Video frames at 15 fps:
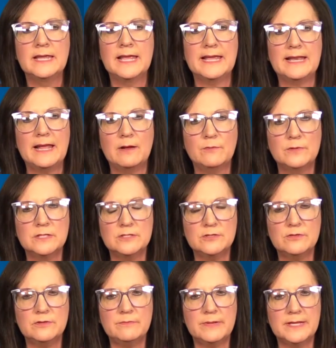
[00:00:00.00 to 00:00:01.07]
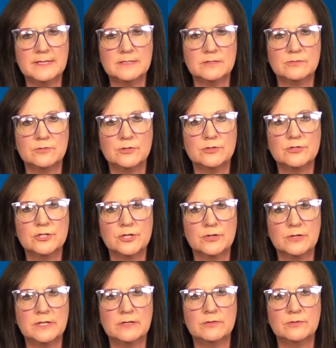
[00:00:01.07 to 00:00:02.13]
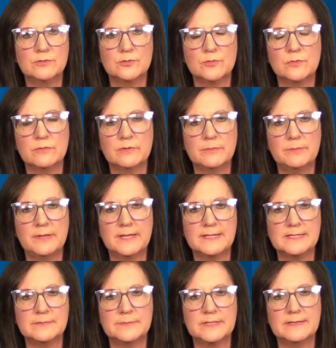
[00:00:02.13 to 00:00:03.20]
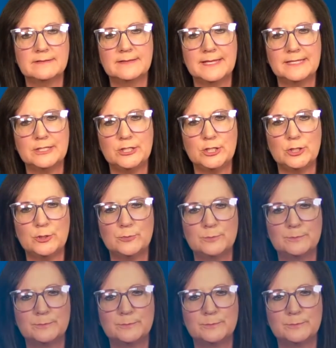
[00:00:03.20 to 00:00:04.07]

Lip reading: and I wish you the best on your journey through joint replacement. Thank you.